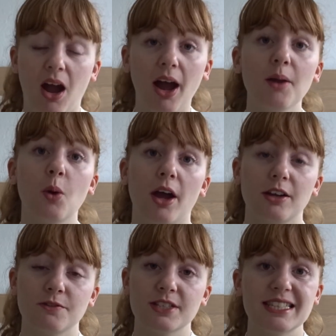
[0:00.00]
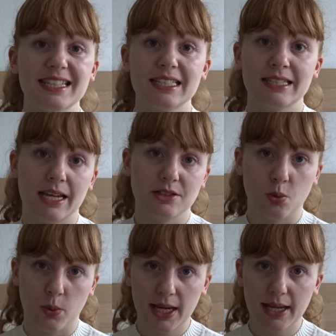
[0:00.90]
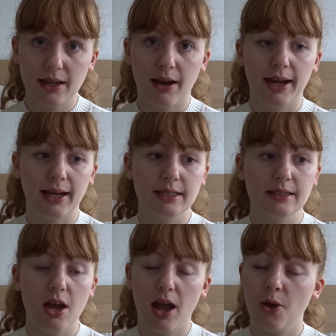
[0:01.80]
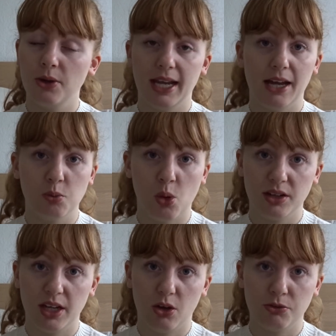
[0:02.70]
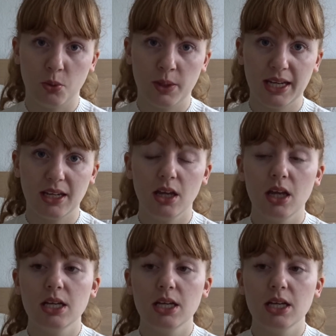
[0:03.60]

I worked for six days a week. I only had one day off a week.